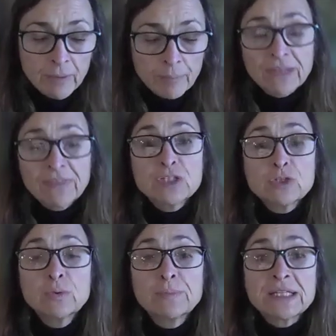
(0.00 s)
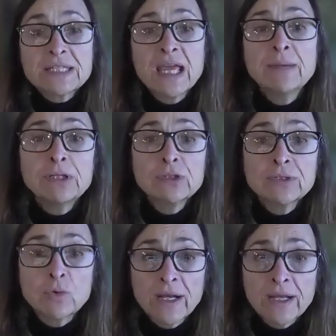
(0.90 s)
But this would be a $10
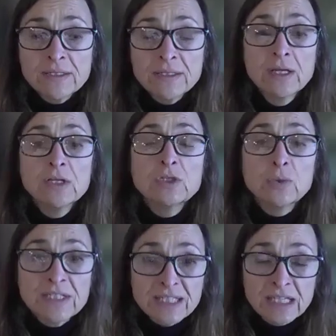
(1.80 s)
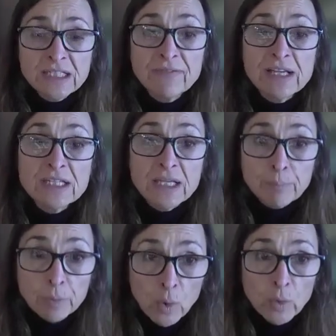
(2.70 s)
million grant to incentivize
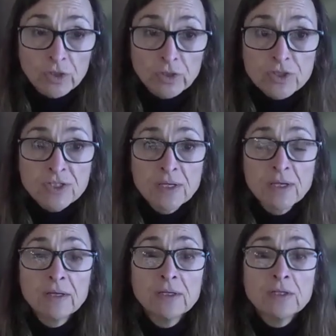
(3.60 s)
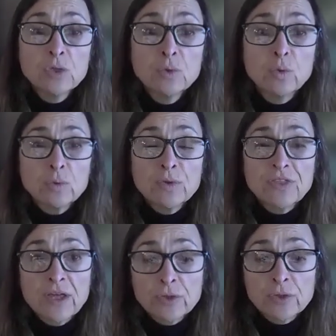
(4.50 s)
employers to work
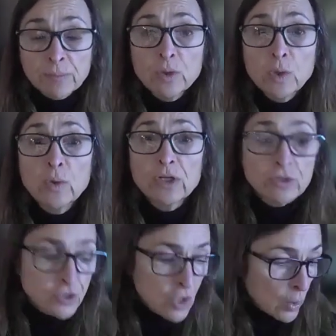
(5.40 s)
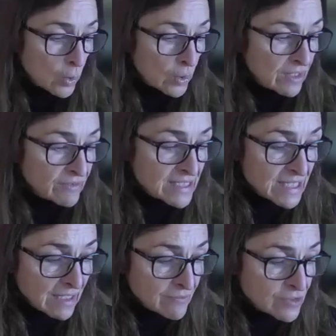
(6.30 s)
with other employers or give
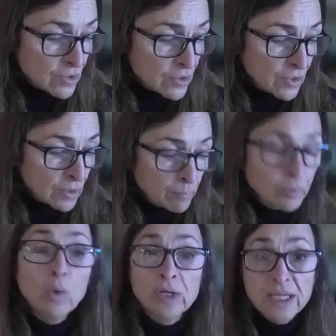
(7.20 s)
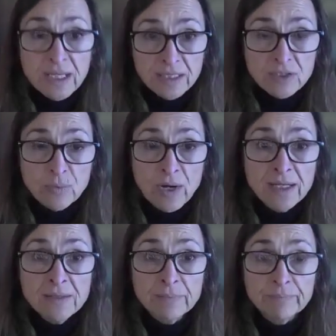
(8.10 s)
incentives to their employees,
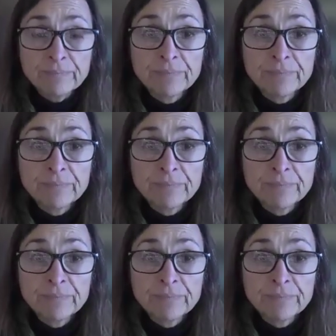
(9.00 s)
right?